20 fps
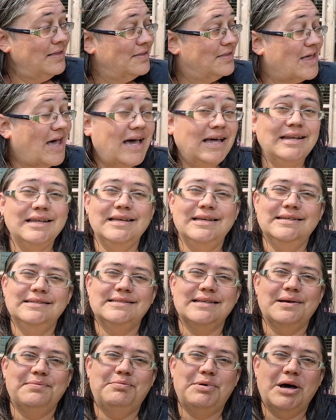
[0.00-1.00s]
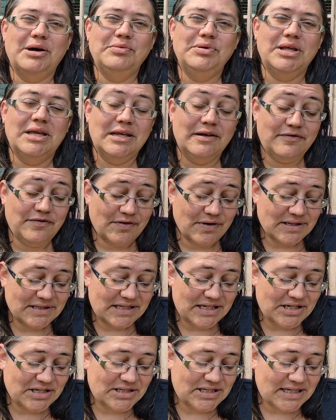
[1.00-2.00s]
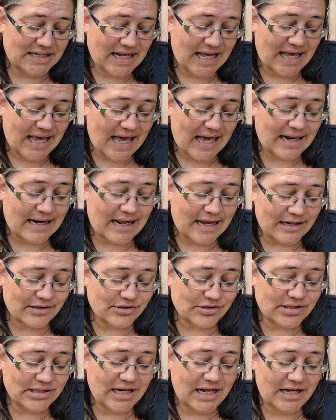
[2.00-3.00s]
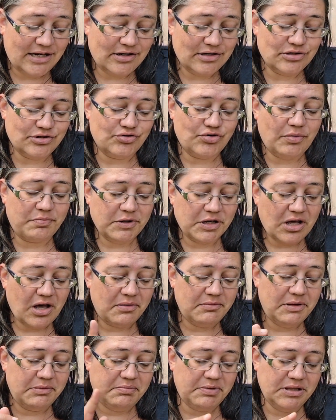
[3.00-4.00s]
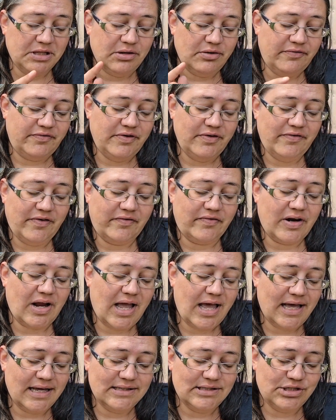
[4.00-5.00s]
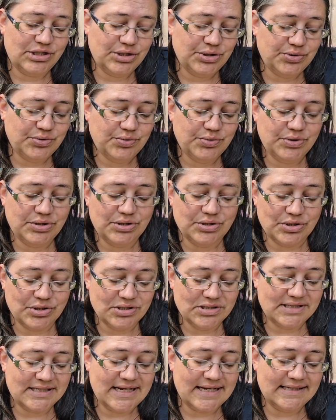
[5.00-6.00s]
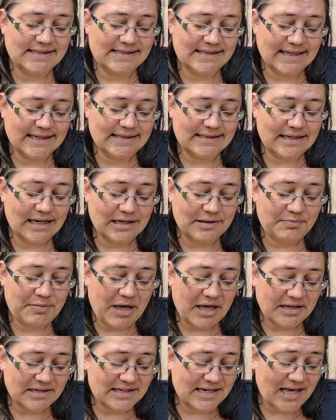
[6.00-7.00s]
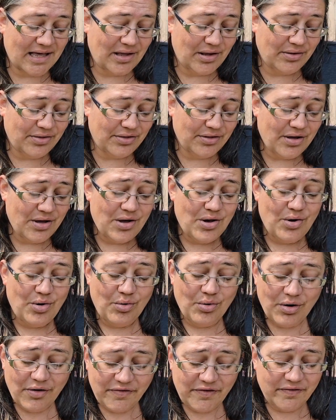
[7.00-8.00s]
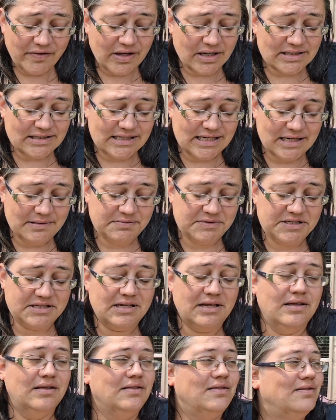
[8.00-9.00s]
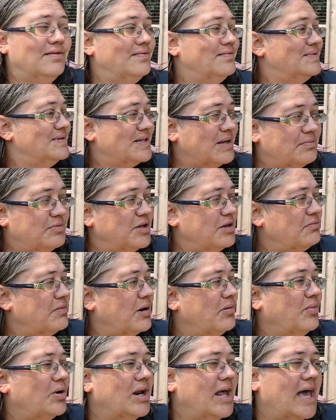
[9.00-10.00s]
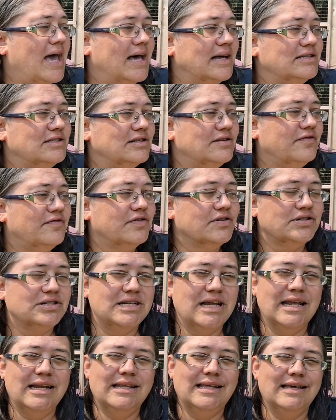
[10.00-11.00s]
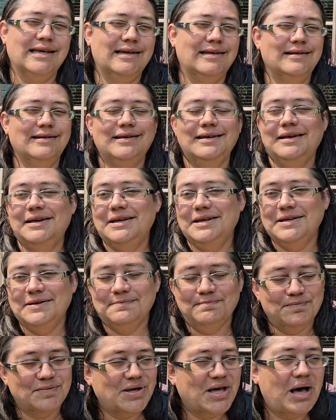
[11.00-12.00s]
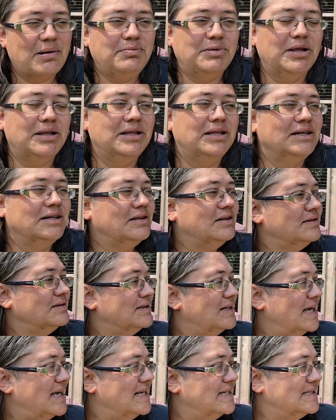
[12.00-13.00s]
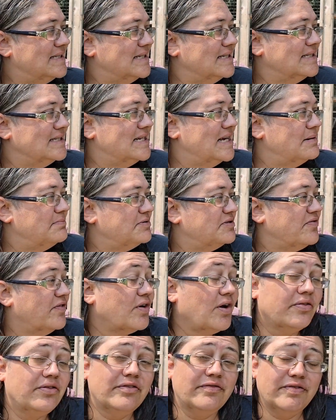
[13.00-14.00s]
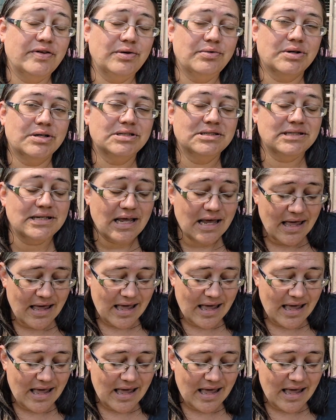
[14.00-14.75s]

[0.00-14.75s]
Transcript: That is about it for us here today at Andersen Acres. Drop a comment below if you've ever had to nurse a sick duck back to health, or if you've got tips, something you might want to add to the first aid kit, a couple of little hints and tips for other viewers.